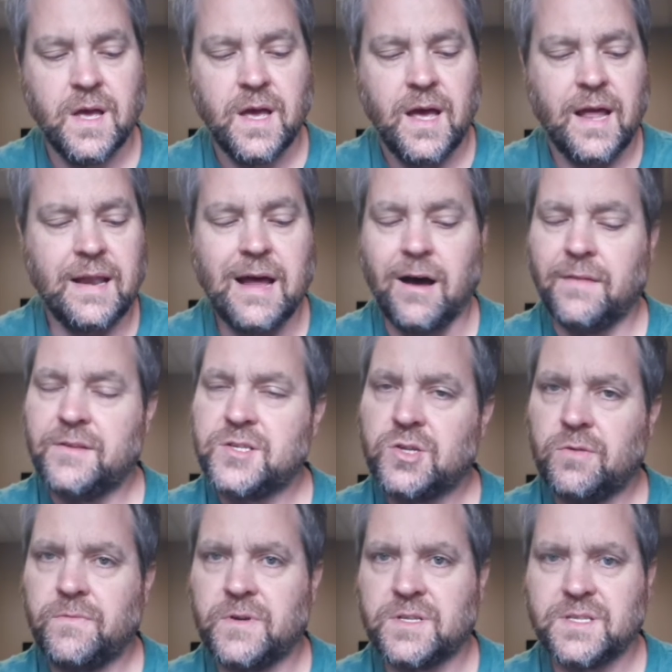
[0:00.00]
Now, on the
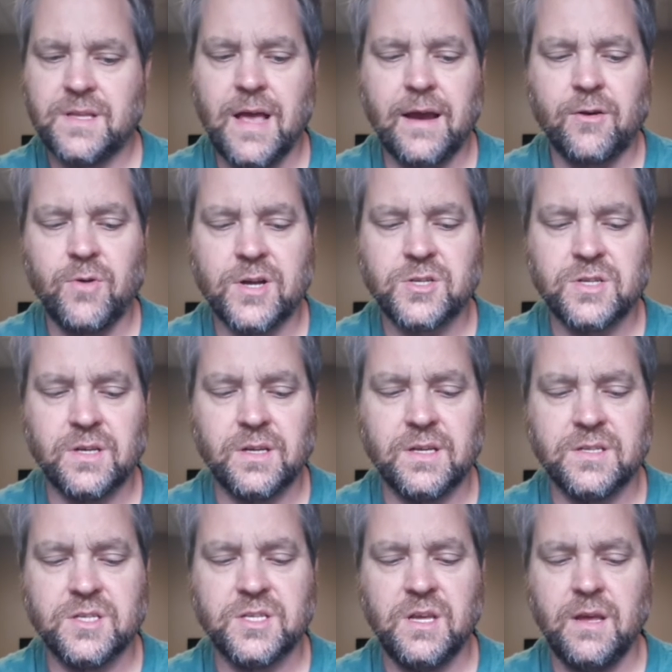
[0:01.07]
surface, that question
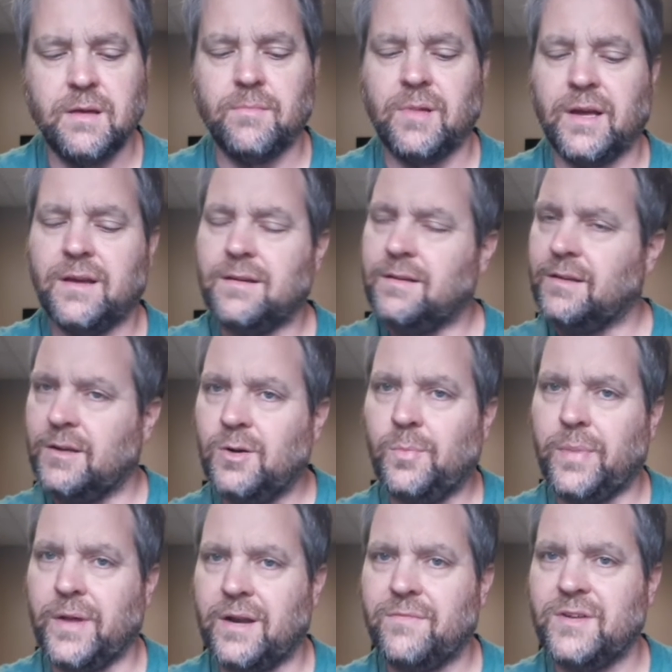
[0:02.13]
can seem like a little
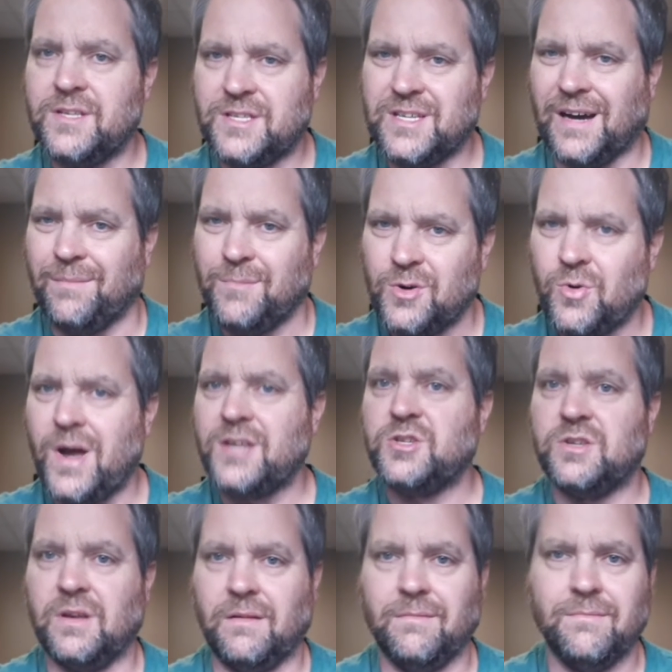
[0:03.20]
bit of a dumb
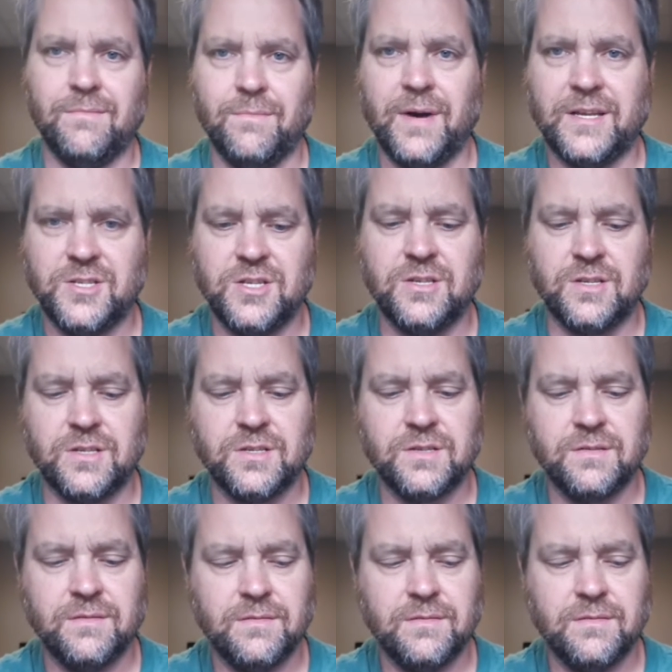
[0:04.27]
question by Jesus.